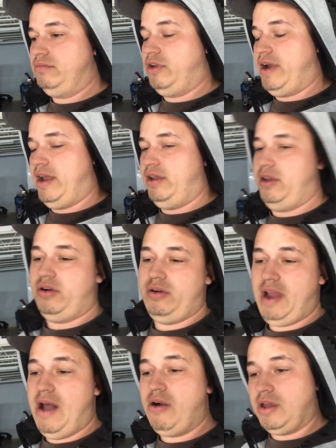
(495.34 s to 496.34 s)

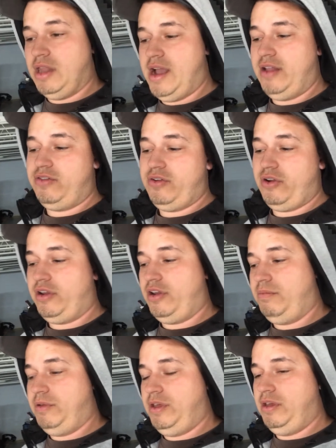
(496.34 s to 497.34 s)
your alkalines are going
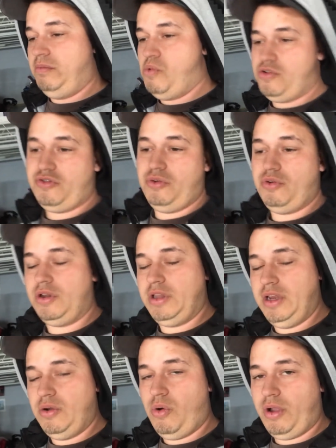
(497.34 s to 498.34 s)
to be more so to
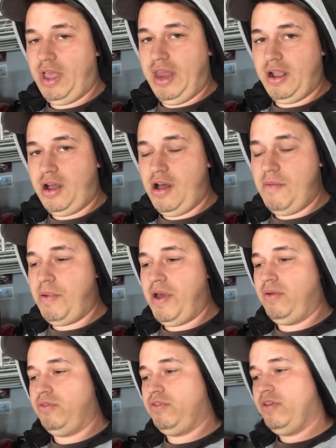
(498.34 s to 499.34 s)
clean organic
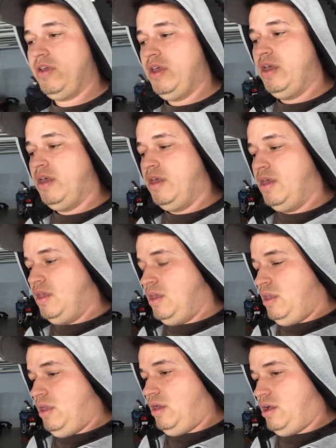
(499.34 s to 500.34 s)
compounds.
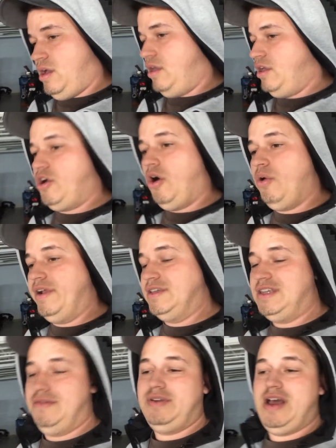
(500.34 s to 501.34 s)

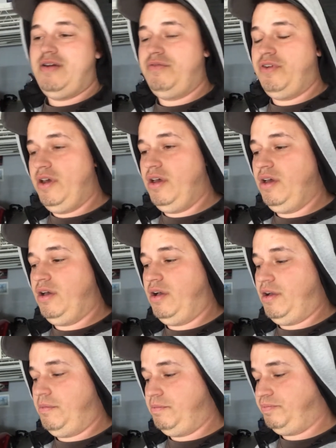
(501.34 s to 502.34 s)
Coatings even have
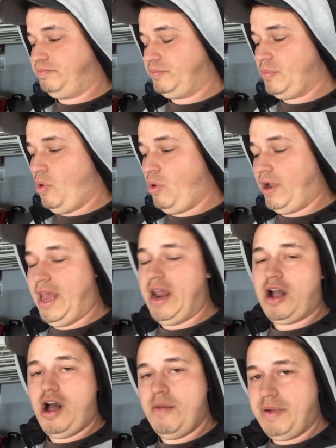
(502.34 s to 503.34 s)

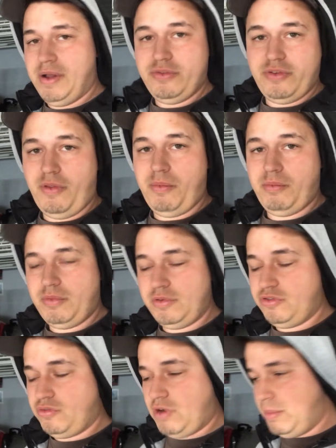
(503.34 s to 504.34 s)
organic compounds in them.
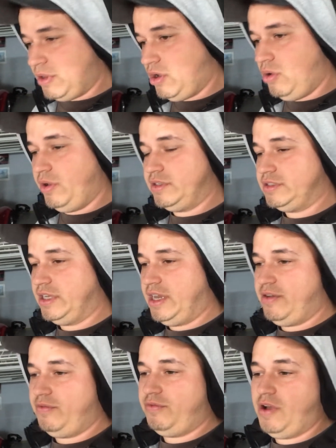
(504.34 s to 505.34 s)
Like ceramic coatings, they
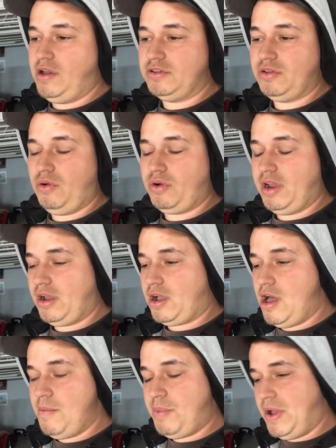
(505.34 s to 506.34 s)
have volatile organic
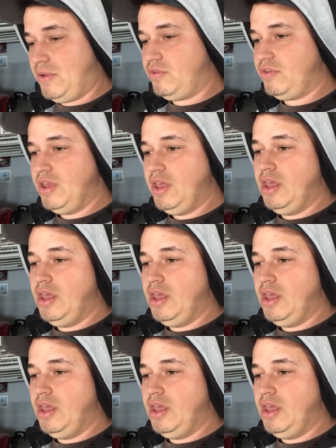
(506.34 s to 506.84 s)
compounds.